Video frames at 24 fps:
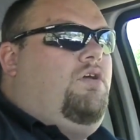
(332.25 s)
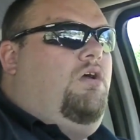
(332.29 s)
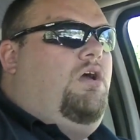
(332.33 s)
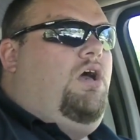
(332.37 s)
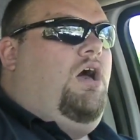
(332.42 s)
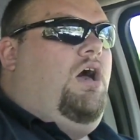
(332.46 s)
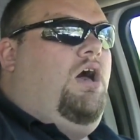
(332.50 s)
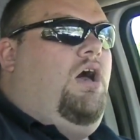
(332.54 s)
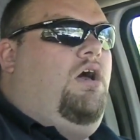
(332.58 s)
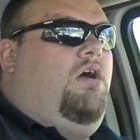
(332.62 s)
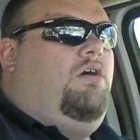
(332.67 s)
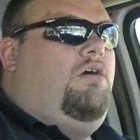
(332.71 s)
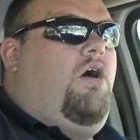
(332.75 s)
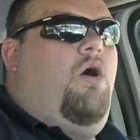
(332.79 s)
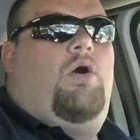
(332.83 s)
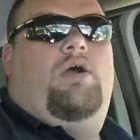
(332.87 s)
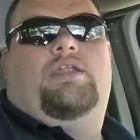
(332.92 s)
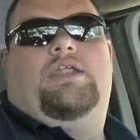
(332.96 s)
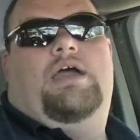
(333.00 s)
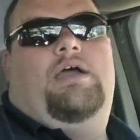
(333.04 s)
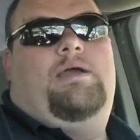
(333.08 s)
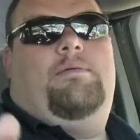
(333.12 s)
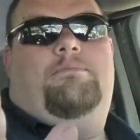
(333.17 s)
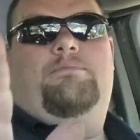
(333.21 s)

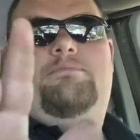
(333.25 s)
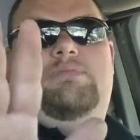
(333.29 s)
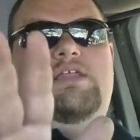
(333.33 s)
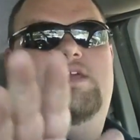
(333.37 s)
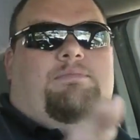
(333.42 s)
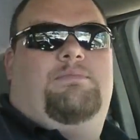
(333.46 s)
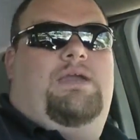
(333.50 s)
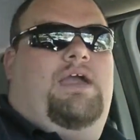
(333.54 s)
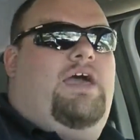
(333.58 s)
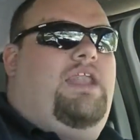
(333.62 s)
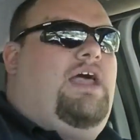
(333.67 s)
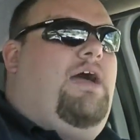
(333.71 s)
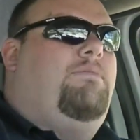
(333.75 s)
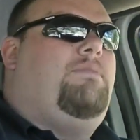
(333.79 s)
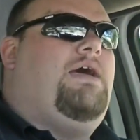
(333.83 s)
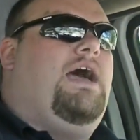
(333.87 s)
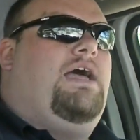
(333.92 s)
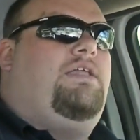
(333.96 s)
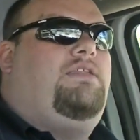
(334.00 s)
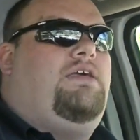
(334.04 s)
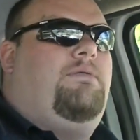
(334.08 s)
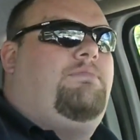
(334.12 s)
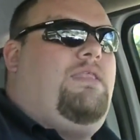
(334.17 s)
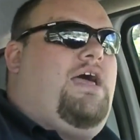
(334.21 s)
And believe me, and I'm
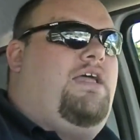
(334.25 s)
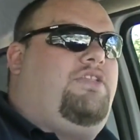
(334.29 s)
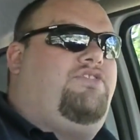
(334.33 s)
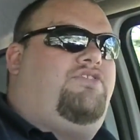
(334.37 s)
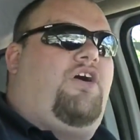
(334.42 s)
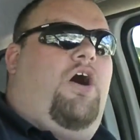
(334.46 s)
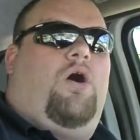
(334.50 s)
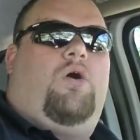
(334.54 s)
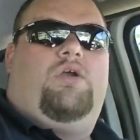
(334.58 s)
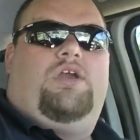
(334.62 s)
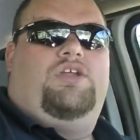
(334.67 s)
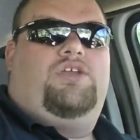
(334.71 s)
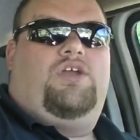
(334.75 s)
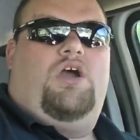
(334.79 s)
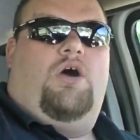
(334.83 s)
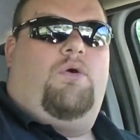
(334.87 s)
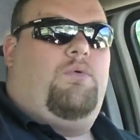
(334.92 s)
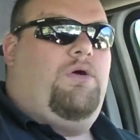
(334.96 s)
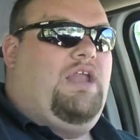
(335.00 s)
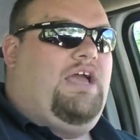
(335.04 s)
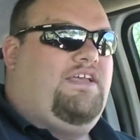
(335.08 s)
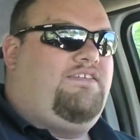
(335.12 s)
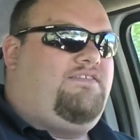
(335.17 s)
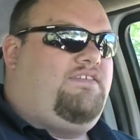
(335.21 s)
not dogging y'all
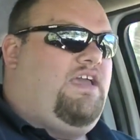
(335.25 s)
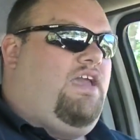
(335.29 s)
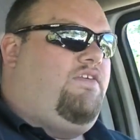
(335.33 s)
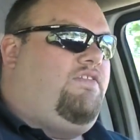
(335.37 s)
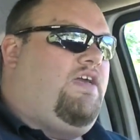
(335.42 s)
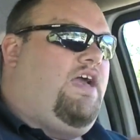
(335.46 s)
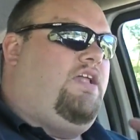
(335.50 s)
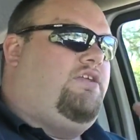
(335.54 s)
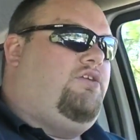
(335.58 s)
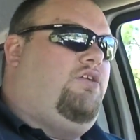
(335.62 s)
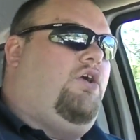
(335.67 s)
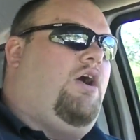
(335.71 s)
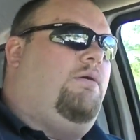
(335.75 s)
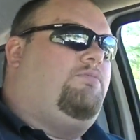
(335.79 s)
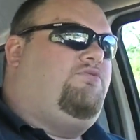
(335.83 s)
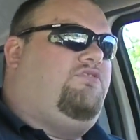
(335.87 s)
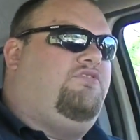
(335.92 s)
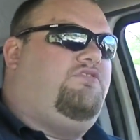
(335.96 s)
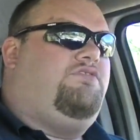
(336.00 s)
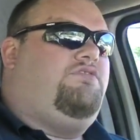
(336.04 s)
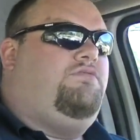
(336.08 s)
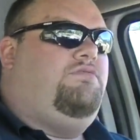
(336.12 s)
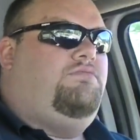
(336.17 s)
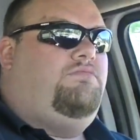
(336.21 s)
when I say that. You know, I'm
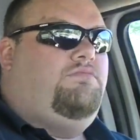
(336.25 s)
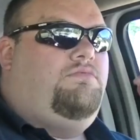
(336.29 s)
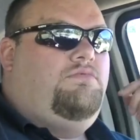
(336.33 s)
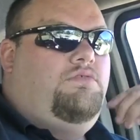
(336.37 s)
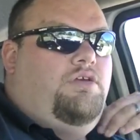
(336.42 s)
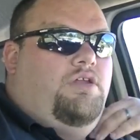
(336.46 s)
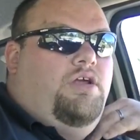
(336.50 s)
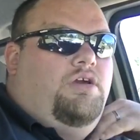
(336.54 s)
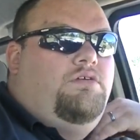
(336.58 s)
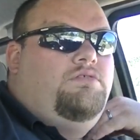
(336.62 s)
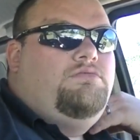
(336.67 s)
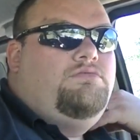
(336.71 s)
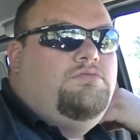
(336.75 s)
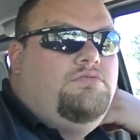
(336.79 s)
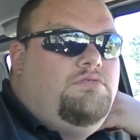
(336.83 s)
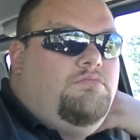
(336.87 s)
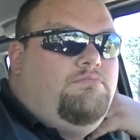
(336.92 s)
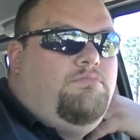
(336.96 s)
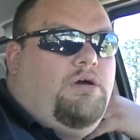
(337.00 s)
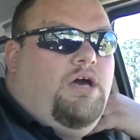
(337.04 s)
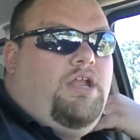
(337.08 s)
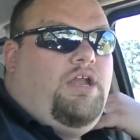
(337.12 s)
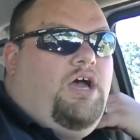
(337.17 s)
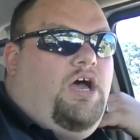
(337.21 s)
just, you
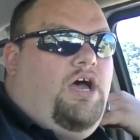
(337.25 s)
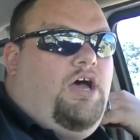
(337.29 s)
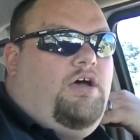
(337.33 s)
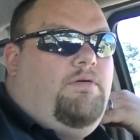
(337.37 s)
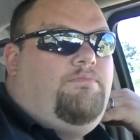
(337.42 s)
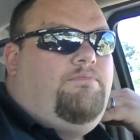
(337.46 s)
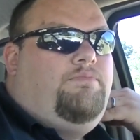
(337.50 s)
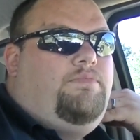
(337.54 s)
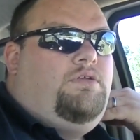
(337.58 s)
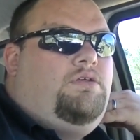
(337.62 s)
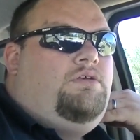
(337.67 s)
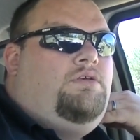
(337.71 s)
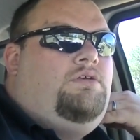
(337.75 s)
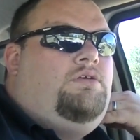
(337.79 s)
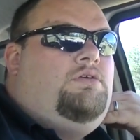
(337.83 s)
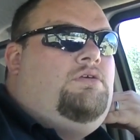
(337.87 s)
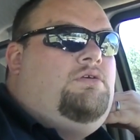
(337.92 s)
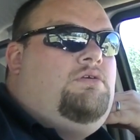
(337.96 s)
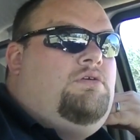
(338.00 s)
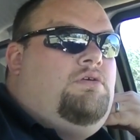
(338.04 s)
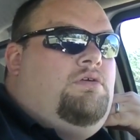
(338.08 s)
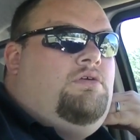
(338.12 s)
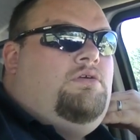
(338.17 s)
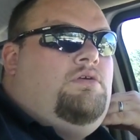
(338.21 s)
know,
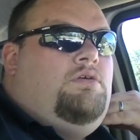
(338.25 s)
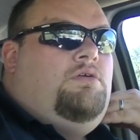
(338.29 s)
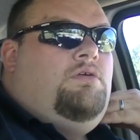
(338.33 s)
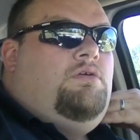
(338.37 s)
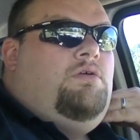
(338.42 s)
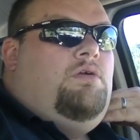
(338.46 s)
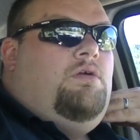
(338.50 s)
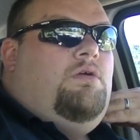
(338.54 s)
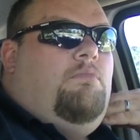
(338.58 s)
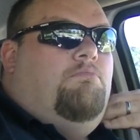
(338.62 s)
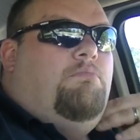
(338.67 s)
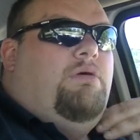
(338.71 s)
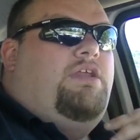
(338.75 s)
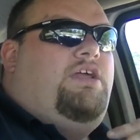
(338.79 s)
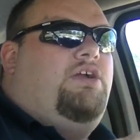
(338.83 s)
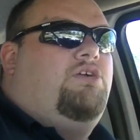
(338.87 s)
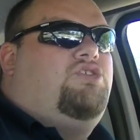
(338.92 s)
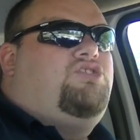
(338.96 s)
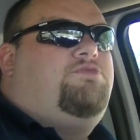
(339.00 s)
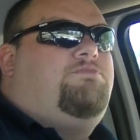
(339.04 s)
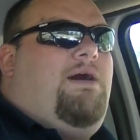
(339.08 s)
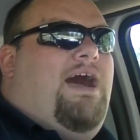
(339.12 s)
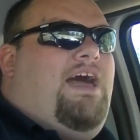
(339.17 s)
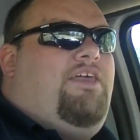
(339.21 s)
but
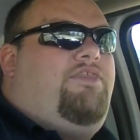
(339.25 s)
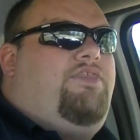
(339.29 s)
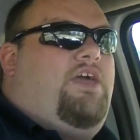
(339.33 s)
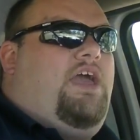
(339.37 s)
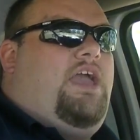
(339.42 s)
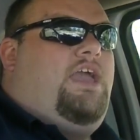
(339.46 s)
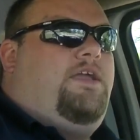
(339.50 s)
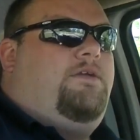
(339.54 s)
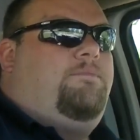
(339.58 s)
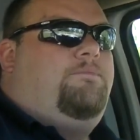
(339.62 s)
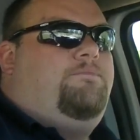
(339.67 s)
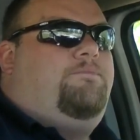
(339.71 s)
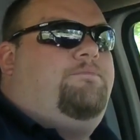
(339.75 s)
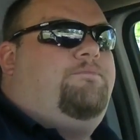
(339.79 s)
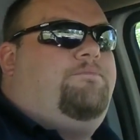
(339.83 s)
here's my thing.